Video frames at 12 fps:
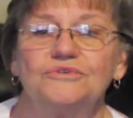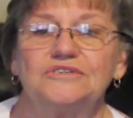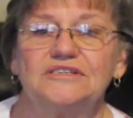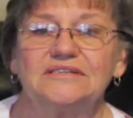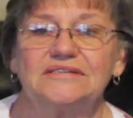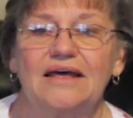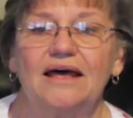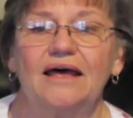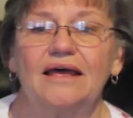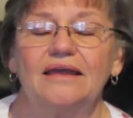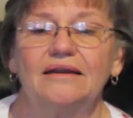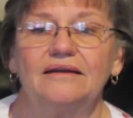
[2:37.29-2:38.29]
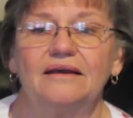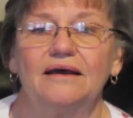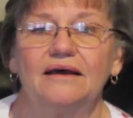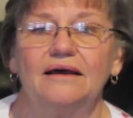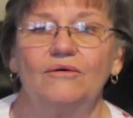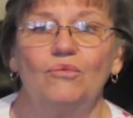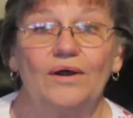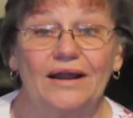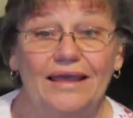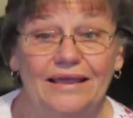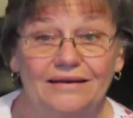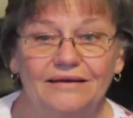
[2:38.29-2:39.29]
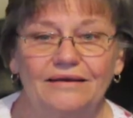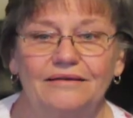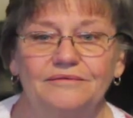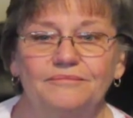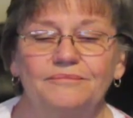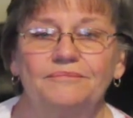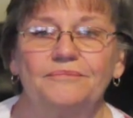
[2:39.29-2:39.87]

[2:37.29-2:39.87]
decide what I had done,